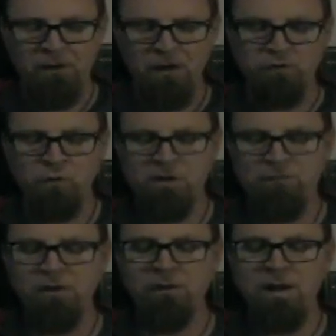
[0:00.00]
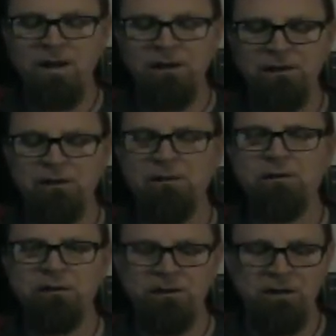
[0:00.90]
A Trick of the Light.
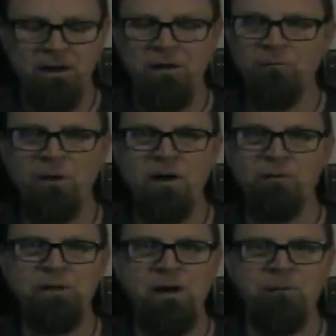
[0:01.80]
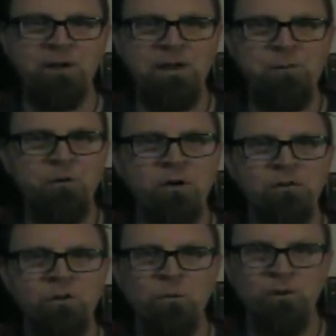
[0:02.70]
Uh, wow, yeah, when I came across
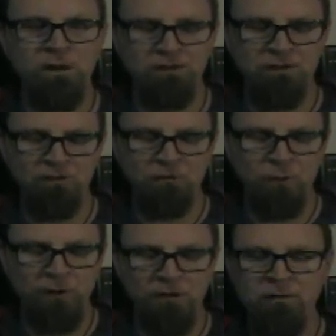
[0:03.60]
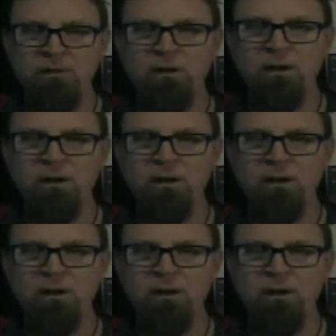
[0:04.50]
this one on Twitter,